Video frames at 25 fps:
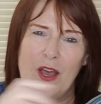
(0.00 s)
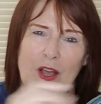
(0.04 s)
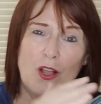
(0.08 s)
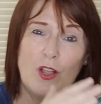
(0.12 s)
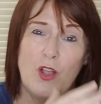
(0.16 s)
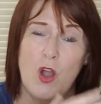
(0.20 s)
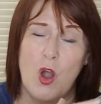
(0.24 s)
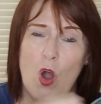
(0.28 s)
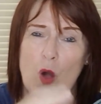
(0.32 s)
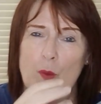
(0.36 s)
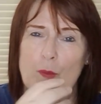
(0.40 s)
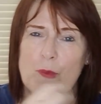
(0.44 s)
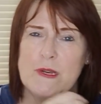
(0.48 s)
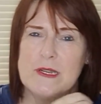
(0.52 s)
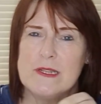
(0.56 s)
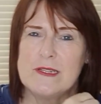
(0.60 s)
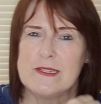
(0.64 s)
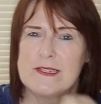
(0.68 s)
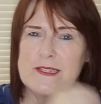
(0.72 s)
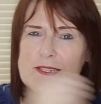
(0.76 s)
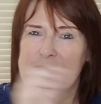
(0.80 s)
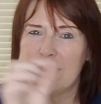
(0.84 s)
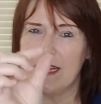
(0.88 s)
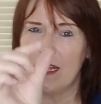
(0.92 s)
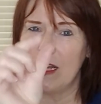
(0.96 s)

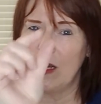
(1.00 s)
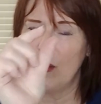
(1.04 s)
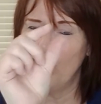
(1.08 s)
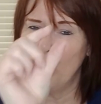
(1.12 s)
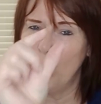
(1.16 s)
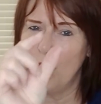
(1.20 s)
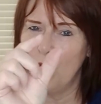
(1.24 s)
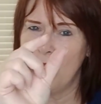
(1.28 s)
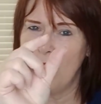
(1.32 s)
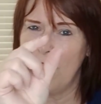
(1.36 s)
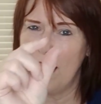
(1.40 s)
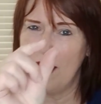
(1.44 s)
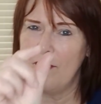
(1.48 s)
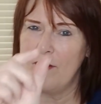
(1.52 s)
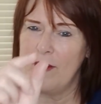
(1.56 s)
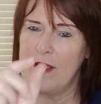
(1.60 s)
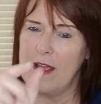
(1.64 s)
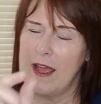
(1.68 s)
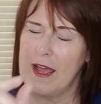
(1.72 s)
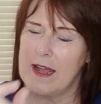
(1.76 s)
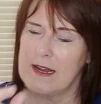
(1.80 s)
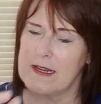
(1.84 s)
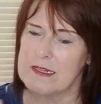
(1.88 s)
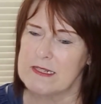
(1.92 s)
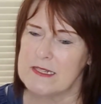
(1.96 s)
garments in one
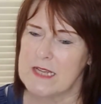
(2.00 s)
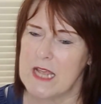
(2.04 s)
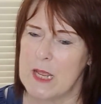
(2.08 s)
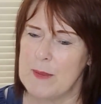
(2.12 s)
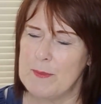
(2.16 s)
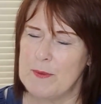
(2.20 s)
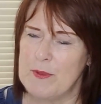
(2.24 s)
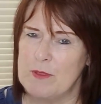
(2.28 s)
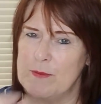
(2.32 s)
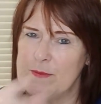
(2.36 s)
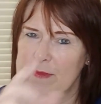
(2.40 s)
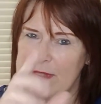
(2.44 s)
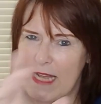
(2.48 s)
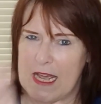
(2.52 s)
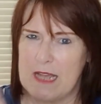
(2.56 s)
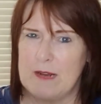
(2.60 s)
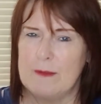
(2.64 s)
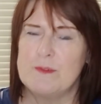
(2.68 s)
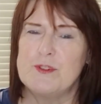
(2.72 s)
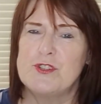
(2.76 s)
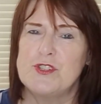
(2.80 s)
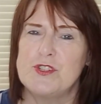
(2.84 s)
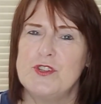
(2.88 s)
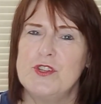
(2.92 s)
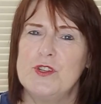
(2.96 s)
area and taper them down.
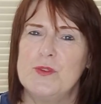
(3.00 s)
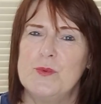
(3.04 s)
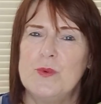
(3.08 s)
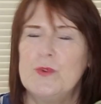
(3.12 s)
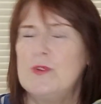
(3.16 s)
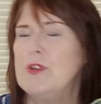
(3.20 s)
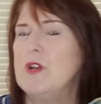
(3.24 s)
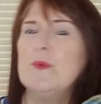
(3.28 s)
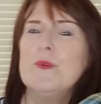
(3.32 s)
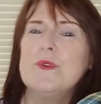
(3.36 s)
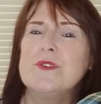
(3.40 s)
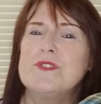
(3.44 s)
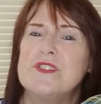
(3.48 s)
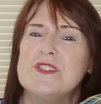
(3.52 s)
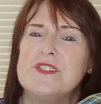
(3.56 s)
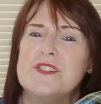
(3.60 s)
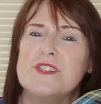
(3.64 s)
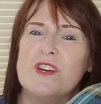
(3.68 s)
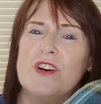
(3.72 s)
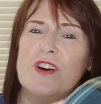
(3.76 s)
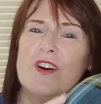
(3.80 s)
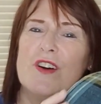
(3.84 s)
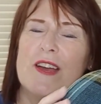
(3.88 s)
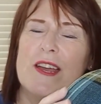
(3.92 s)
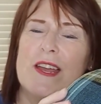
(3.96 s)
I'm sure you all know what a
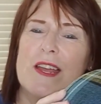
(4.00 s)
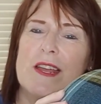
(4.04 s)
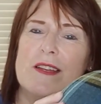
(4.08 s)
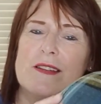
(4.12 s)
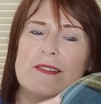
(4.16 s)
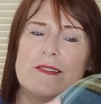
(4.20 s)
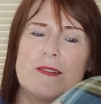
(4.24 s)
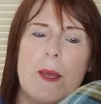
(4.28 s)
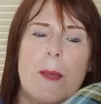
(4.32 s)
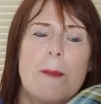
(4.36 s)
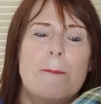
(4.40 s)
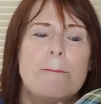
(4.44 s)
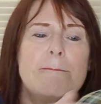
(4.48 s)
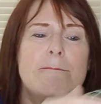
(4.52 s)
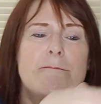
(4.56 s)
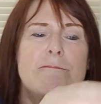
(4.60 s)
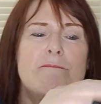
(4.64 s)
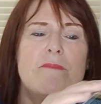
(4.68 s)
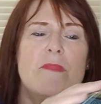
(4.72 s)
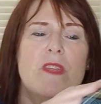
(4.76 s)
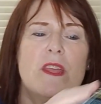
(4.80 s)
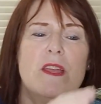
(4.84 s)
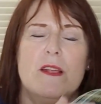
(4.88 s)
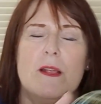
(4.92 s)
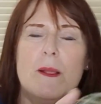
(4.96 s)
dart is.
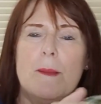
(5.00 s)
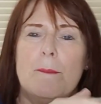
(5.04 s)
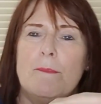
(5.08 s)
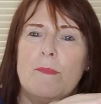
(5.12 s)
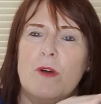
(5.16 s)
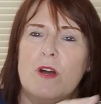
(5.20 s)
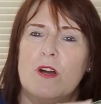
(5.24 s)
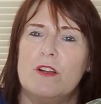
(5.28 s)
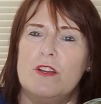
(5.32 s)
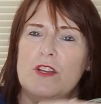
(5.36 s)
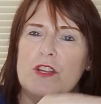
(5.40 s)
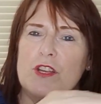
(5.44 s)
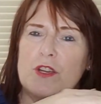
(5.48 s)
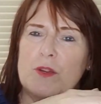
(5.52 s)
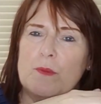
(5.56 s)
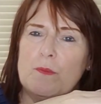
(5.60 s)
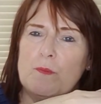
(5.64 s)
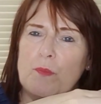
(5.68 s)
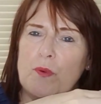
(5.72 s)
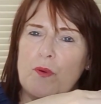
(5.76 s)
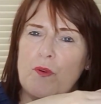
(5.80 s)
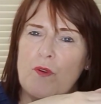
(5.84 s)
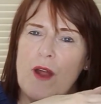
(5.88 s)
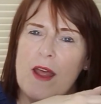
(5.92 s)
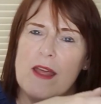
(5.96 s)
But you
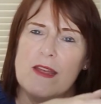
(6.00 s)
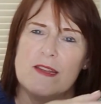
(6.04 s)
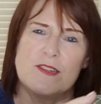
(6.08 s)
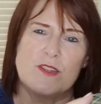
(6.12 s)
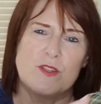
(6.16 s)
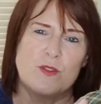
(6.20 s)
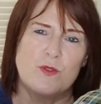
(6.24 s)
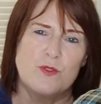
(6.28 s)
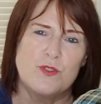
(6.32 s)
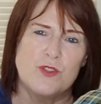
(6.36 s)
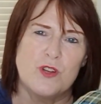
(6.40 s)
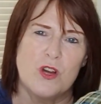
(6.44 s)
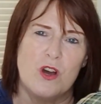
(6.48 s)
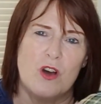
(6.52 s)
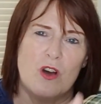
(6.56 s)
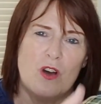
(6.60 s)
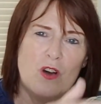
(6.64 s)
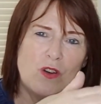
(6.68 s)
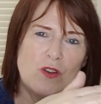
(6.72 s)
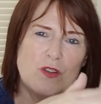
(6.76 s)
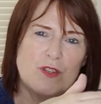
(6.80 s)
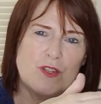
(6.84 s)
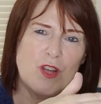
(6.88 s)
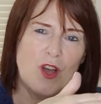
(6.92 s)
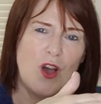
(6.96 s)
can press your
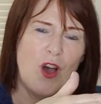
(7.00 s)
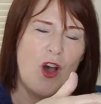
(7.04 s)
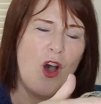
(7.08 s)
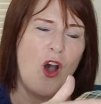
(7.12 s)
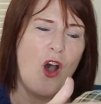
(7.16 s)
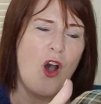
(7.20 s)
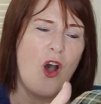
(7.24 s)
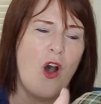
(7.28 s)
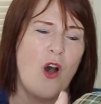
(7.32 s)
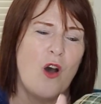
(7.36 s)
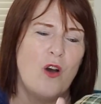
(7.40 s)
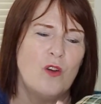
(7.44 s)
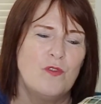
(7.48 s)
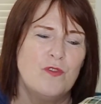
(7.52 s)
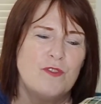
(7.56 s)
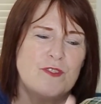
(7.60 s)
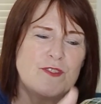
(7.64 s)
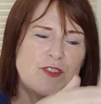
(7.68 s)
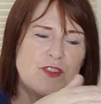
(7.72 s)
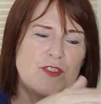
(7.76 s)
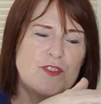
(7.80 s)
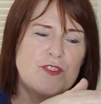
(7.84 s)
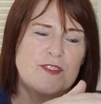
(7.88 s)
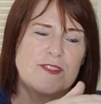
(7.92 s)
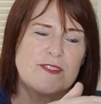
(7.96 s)
dart
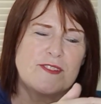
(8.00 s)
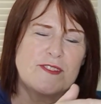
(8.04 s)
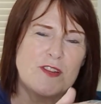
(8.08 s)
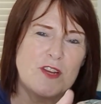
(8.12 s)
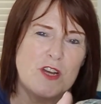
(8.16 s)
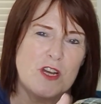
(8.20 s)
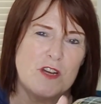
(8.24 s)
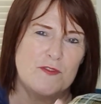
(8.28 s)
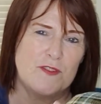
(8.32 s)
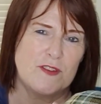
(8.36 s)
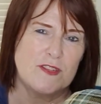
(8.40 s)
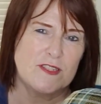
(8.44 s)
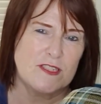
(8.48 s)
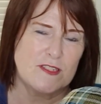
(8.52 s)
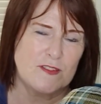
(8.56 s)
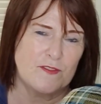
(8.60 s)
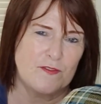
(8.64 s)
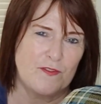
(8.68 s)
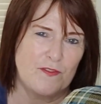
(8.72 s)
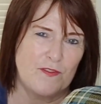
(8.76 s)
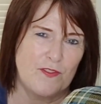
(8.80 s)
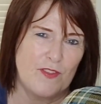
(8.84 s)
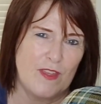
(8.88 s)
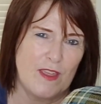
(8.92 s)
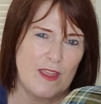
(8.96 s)
onto the surface
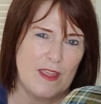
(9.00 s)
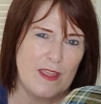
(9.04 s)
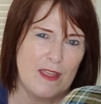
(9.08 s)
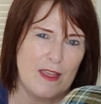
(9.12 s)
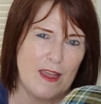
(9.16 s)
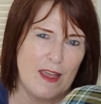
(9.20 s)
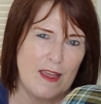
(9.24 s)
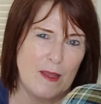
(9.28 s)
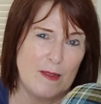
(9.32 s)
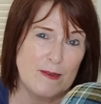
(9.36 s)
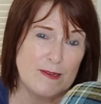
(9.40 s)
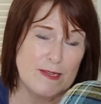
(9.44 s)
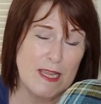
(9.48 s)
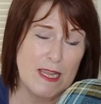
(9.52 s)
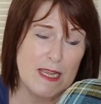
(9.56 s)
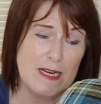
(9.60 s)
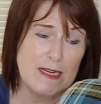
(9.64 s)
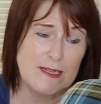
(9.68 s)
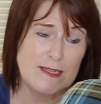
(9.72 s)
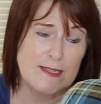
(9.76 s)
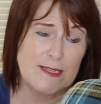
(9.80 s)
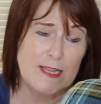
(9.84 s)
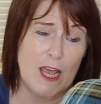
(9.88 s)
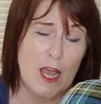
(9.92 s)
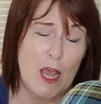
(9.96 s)
of the
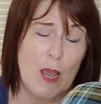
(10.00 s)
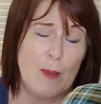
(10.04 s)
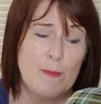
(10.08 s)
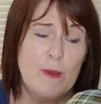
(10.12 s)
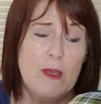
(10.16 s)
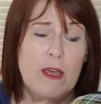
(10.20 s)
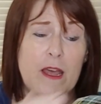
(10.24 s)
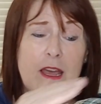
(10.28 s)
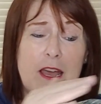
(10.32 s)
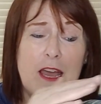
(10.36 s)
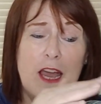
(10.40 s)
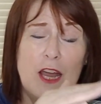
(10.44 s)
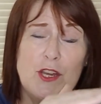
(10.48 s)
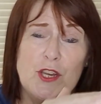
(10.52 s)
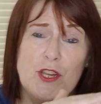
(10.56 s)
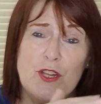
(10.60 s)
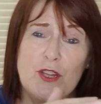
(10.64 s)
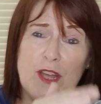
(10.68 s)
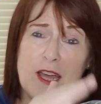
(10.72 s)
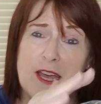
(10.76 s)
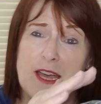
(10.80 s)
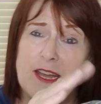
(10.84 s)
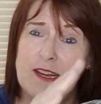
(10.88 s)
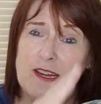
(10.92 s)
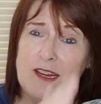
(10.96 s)
tailor's ham and you
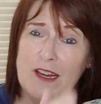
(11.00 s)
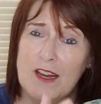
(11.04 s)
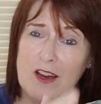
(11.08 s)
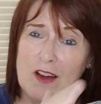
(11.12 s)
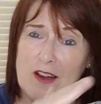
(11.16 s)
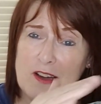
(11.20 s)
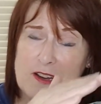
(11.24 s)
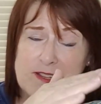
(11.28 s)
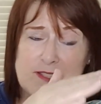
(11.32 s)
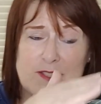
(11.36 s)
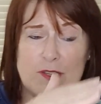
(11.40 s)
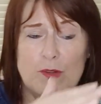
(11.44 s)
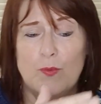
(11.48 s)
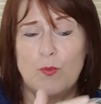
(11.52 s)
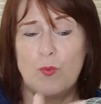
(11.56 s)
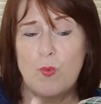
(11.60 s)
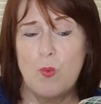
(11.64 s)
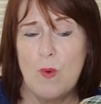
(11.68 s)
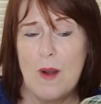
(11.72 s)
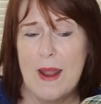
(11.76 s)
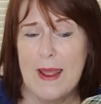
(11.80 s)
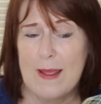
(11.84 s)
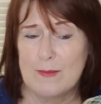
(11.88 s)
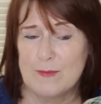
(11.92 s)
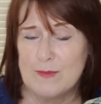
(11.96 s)
get a nice
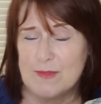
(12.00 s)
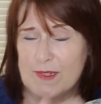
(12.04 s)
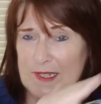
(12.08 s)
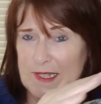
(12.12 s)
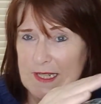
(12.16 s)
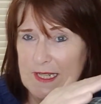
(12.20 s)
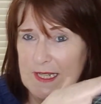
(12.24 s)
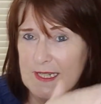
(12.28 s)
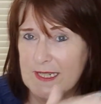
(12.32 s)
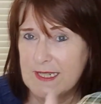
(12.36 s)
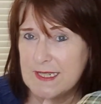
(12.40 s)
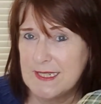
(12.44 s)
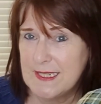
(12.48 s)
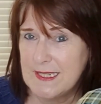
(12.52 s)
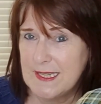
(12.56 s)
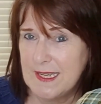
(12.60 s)
rounded